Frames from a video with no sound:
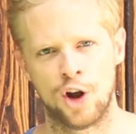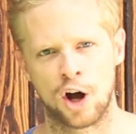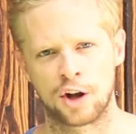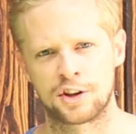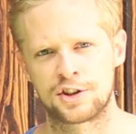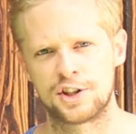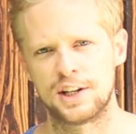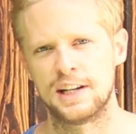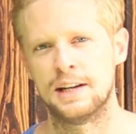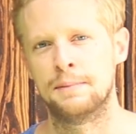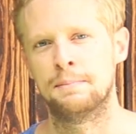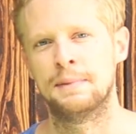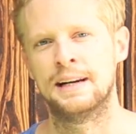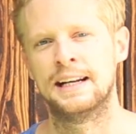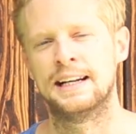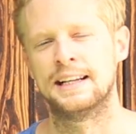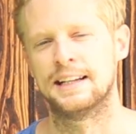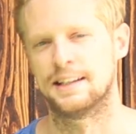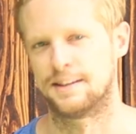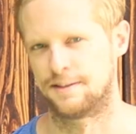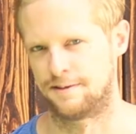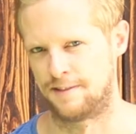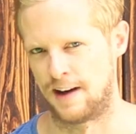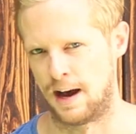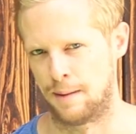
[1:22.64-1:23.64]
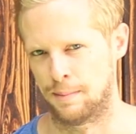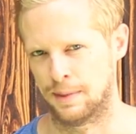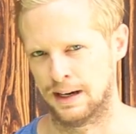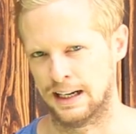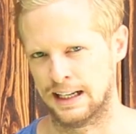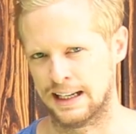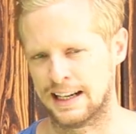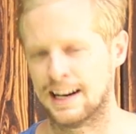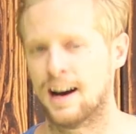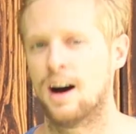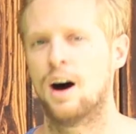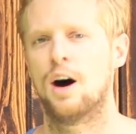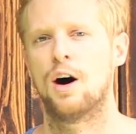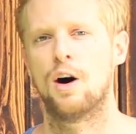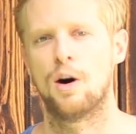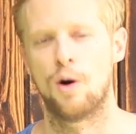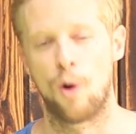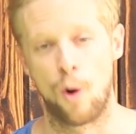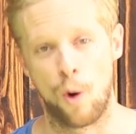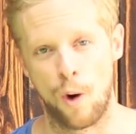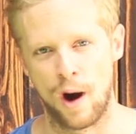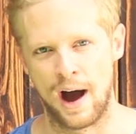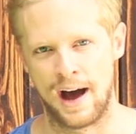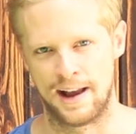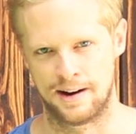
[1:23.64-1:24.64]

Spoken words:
not immediate family or